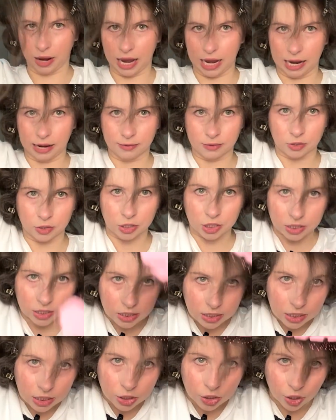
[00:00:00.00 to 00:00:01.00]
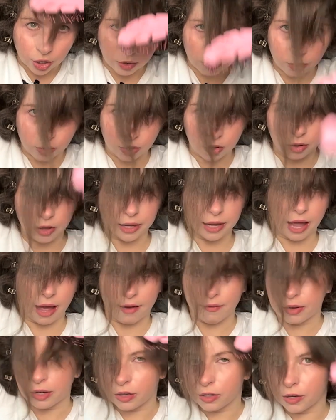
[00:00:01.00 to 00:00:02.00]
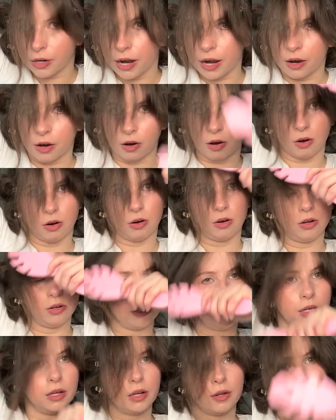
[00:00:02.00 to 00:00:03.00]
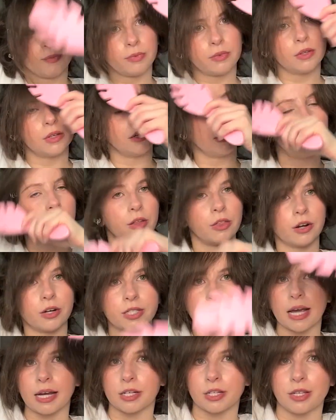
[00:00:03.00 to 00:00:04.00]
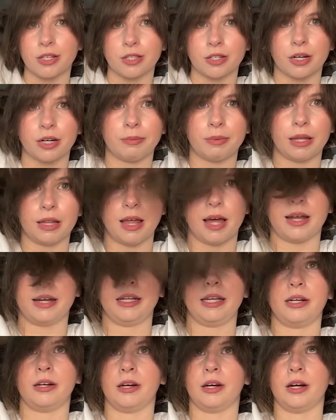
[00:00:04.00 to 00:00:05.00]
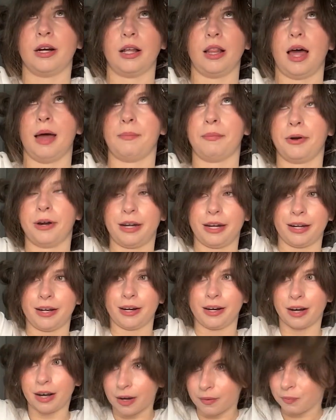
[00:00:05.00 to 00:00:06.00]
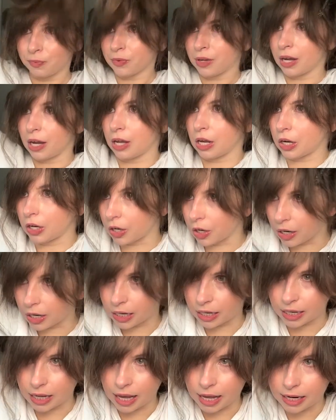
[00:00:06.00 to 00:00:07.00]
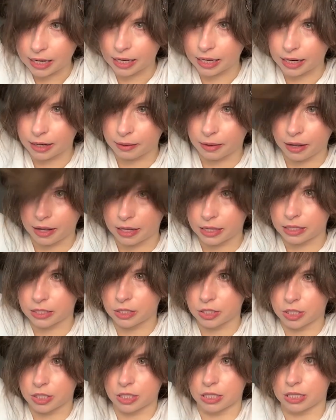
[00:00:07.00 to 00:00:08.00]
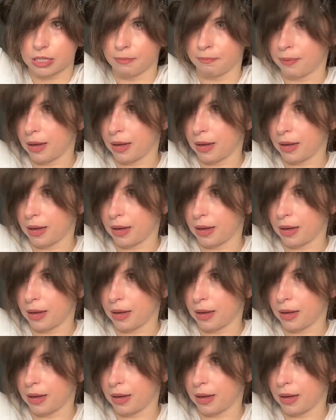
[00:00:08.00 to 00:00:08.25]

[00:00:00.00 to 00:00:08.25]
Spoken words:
waves, or just in general, like having your hair curled, you know, their sections are going to be a lot neater, a lot prettier, and you're going to kind of get just a